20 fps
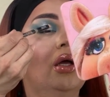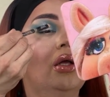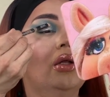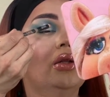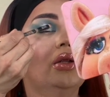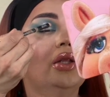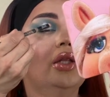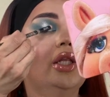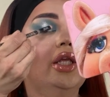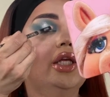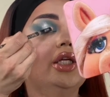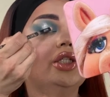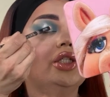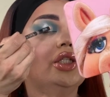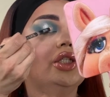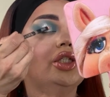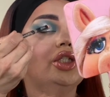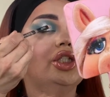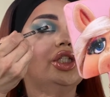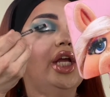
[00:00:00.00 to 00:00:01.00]
this
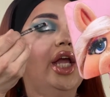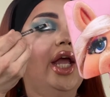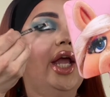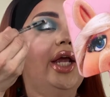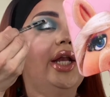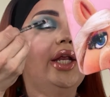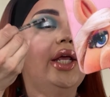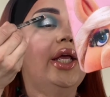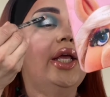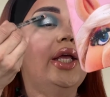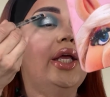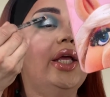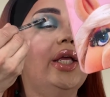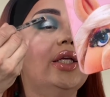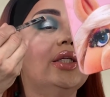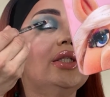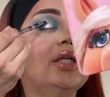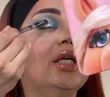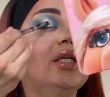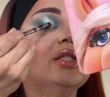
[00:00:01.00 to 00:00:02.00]
shade
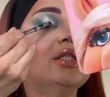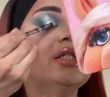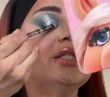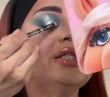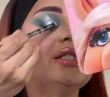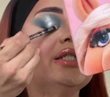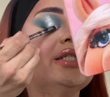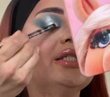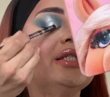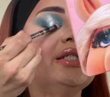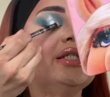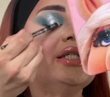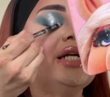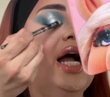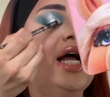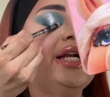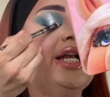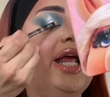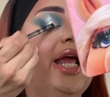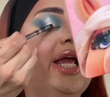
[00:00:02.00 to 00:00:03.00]
is
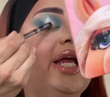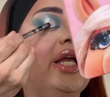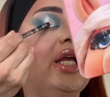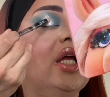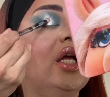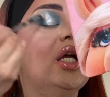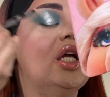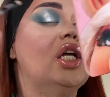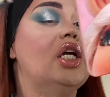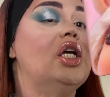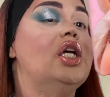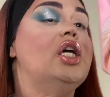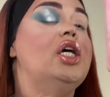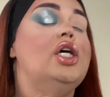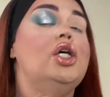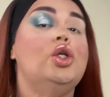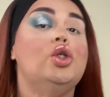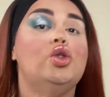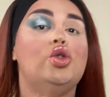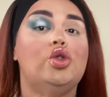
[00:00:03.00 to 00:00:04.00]
stunning.
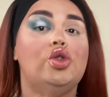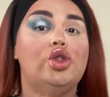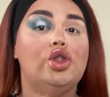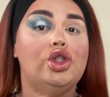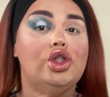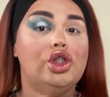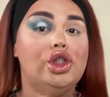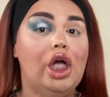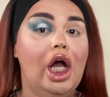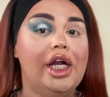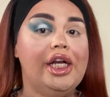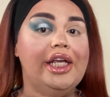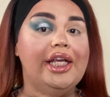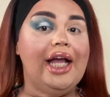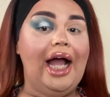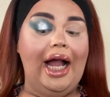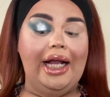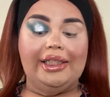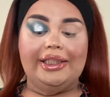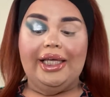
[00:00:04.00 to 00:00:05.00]
Stunning,
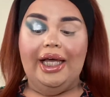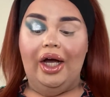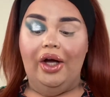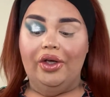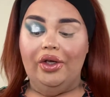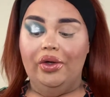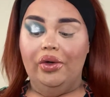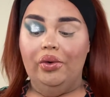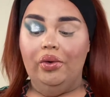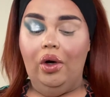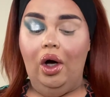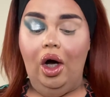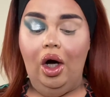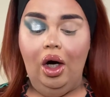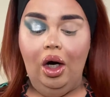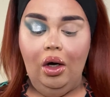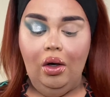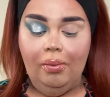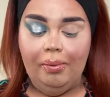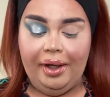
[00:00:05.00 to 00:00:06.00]
I tell you.
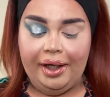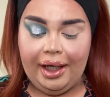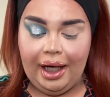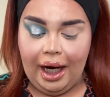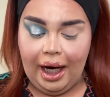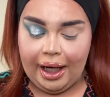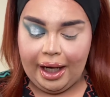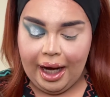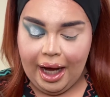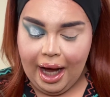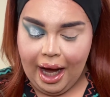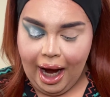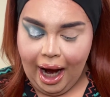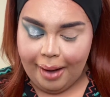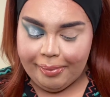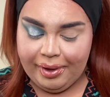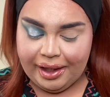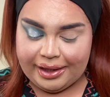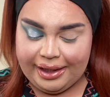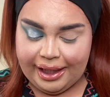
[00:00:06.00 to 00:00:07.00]
Oh, my God.
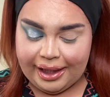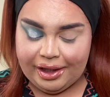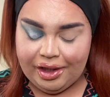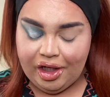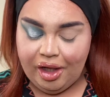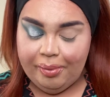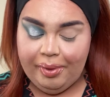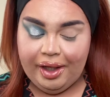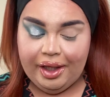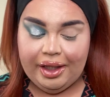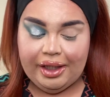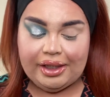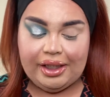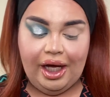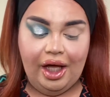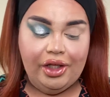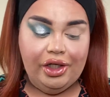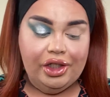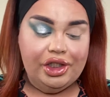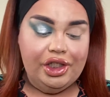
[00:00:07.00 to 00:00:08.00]
I'm going to take a little bit of this
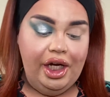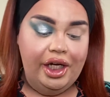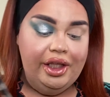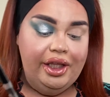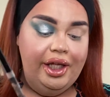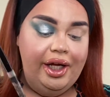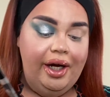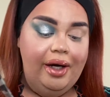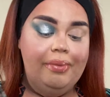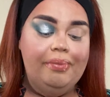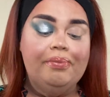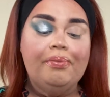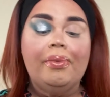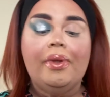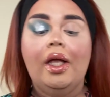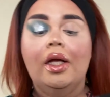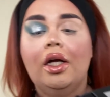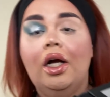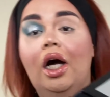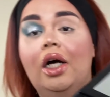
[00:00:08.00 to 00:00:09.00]
other shade there
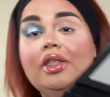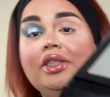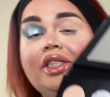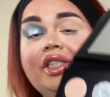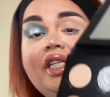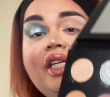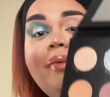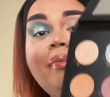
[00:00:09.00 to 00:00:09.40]
called Deep